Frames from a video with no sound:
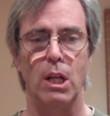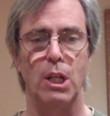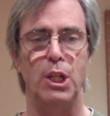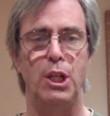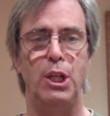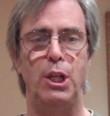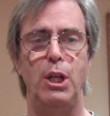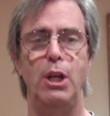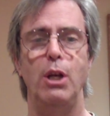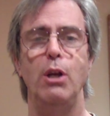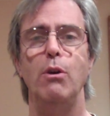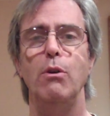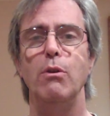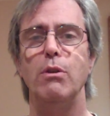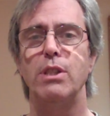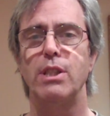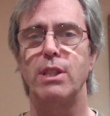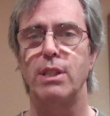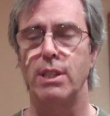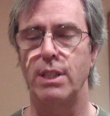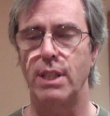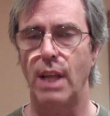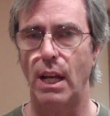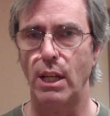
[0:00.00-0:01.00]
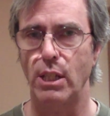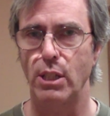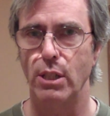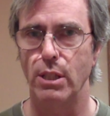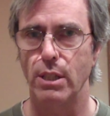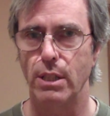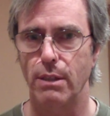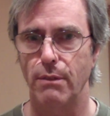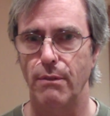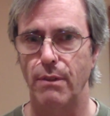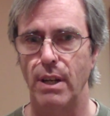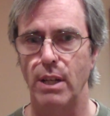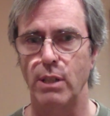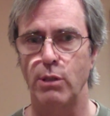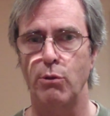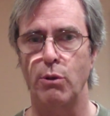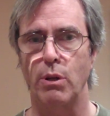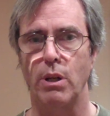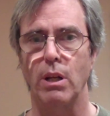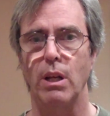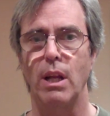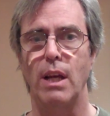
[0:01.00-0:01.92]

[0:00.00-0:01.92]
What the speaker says: huge sections of history,